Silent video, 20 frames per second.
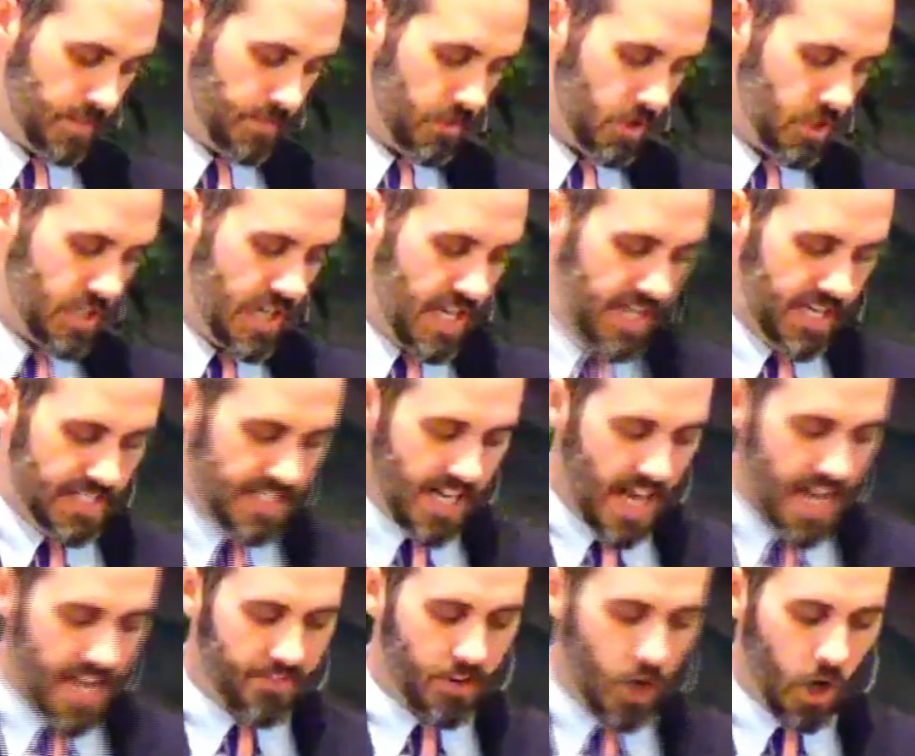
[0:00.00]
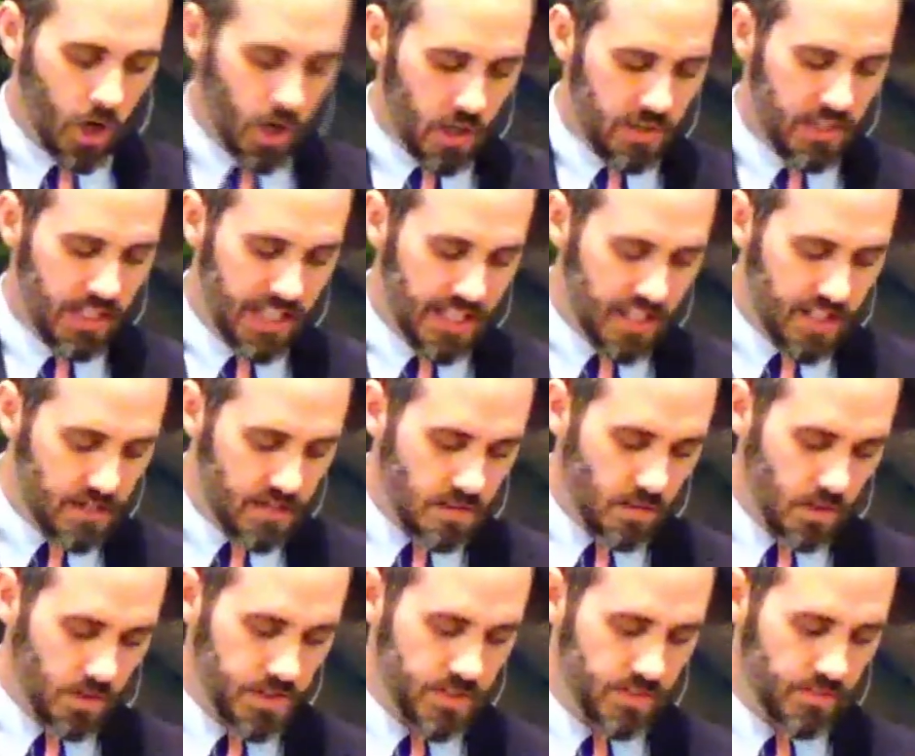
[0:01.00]
Verse eight, "I have heard the
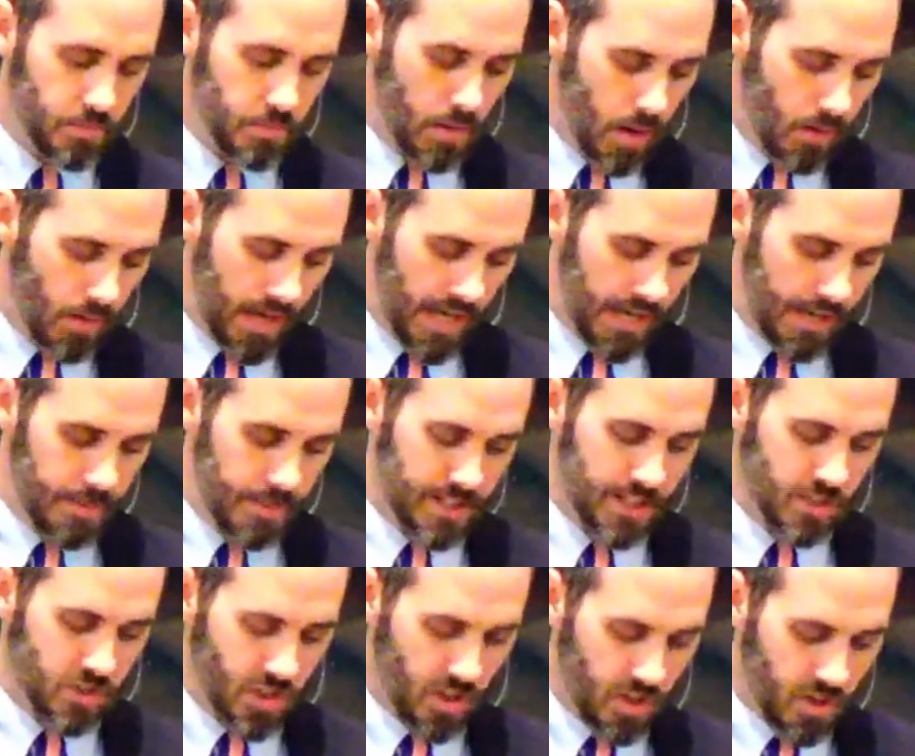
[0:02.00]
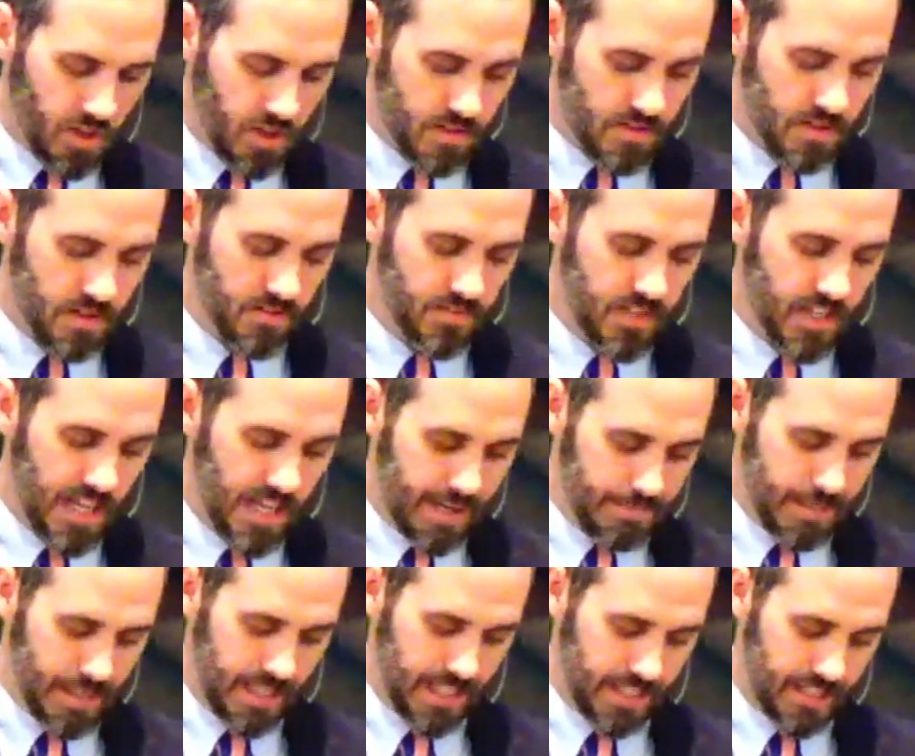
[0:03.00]
insults of Moab and the taunts of the
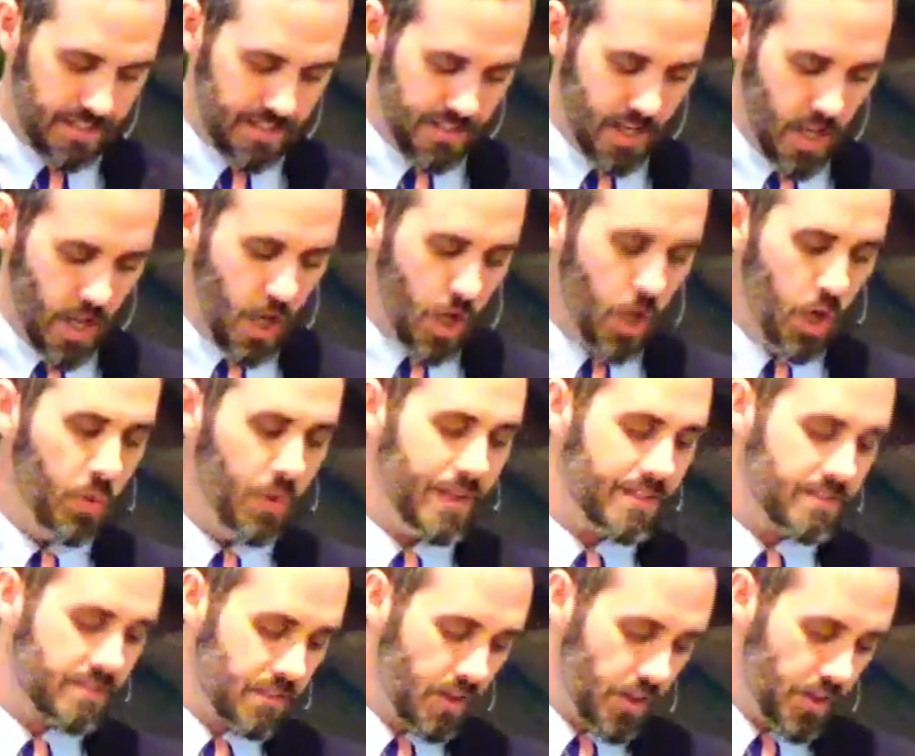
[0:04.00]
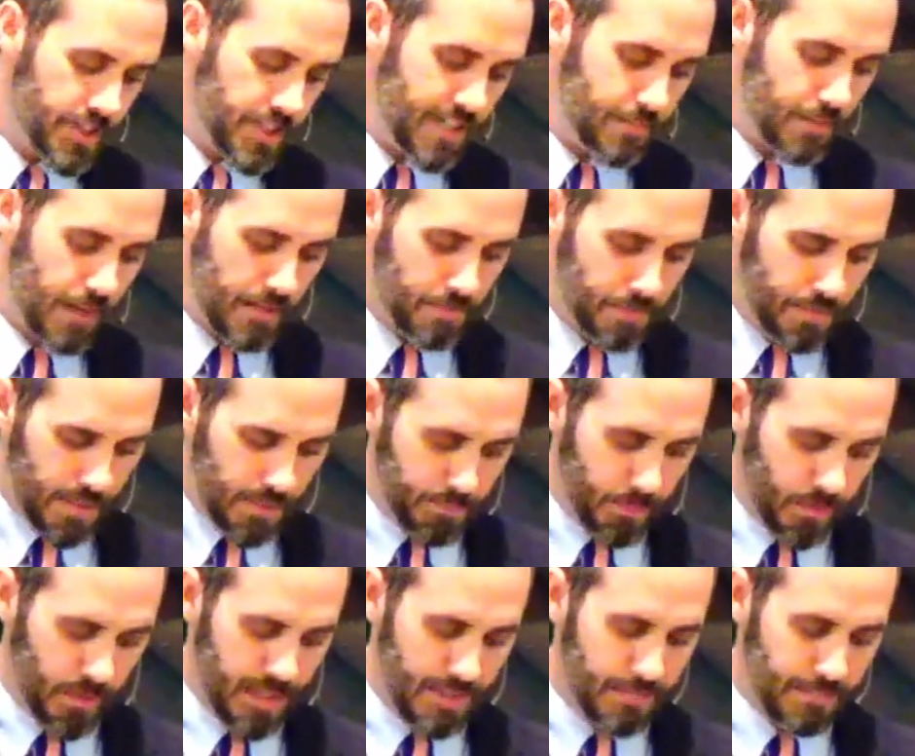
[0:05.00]
Ammonites, who insulted my
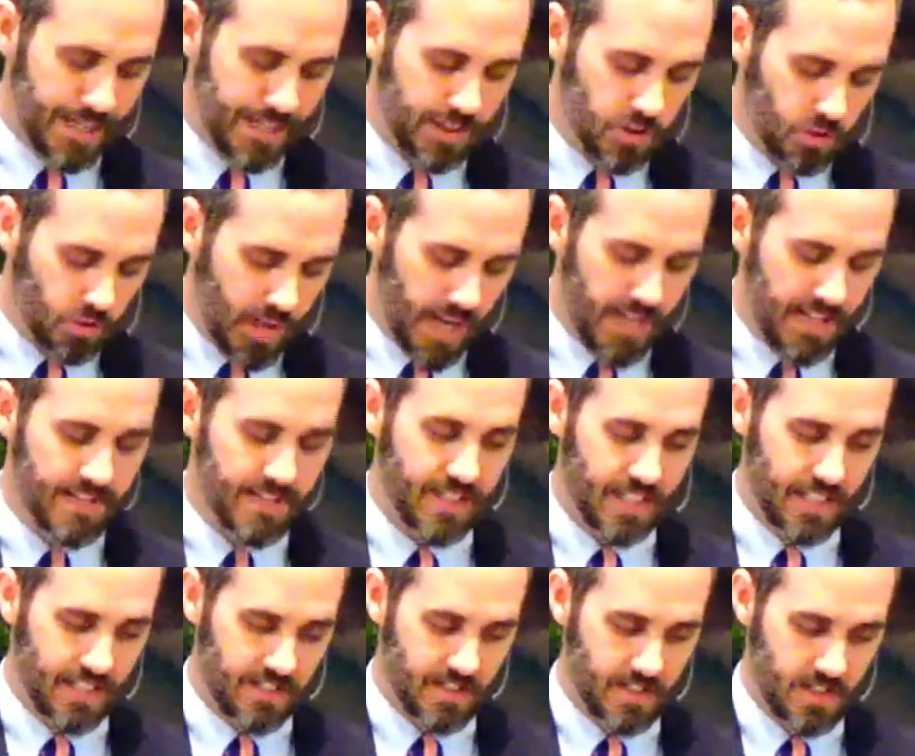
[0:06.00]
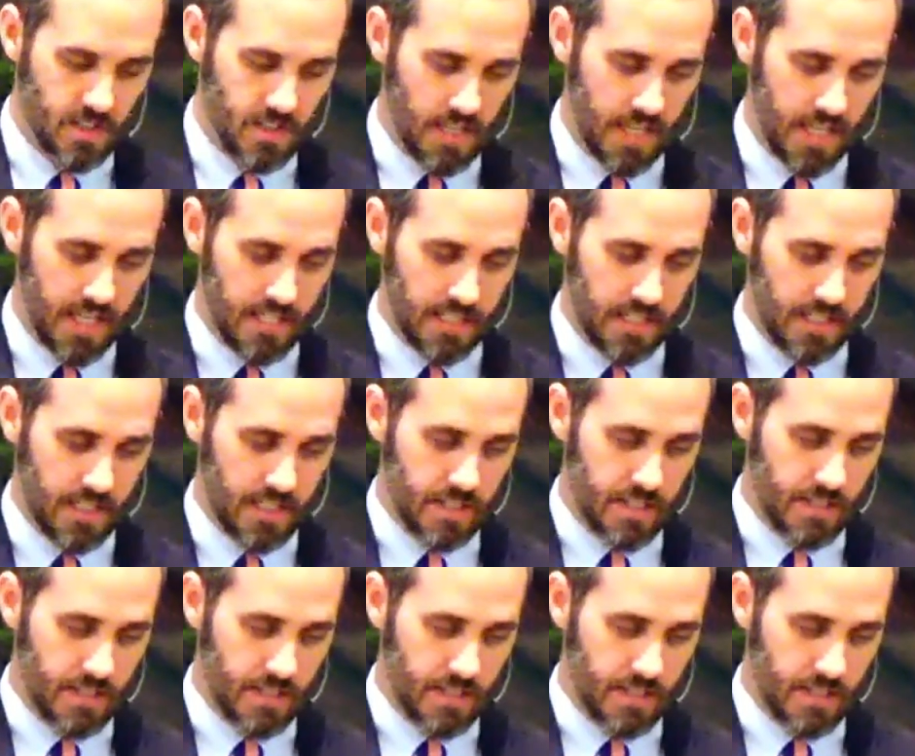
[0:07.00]
people and made threats against their land.